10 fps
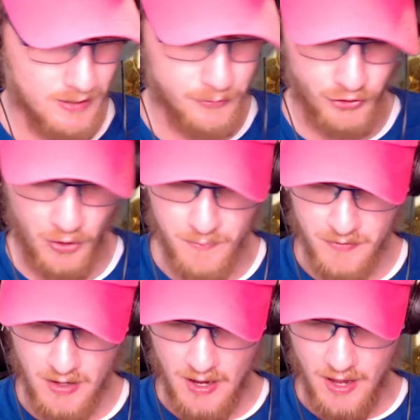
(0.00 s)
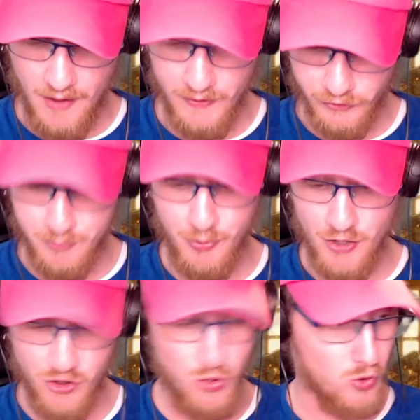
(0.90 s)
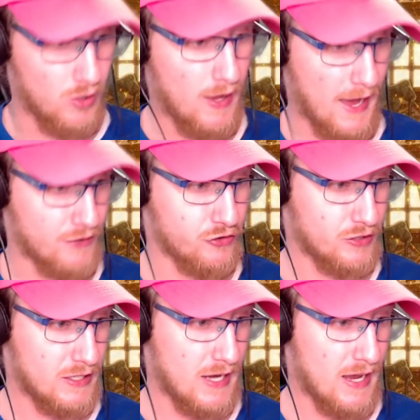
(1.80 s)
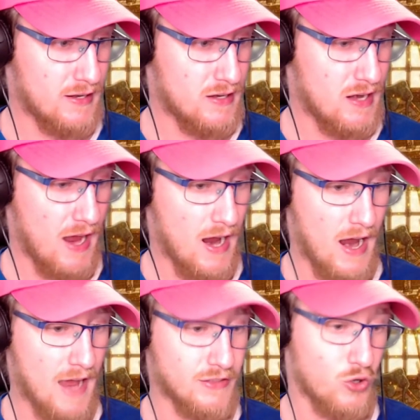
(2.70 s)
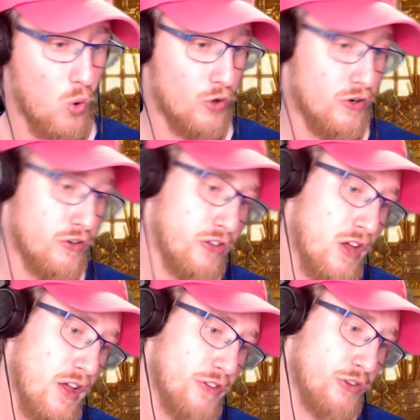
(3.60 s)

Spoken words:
So this is pretty cool actually. And at the corners, so